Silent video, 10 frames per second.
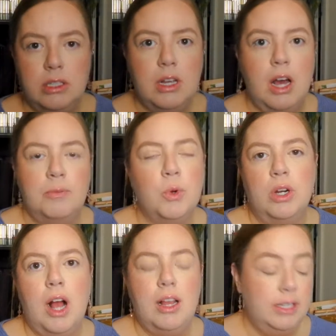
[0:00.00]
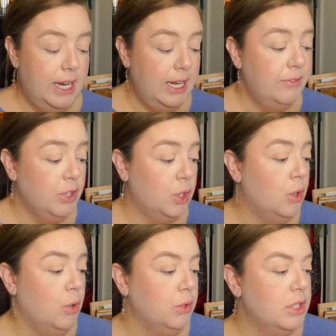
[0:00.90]
gone more holiday, even the
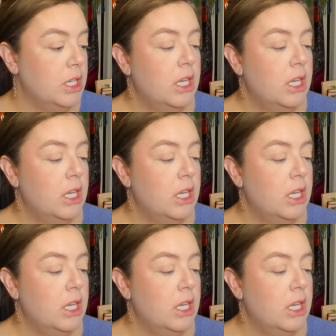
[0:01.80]
gold.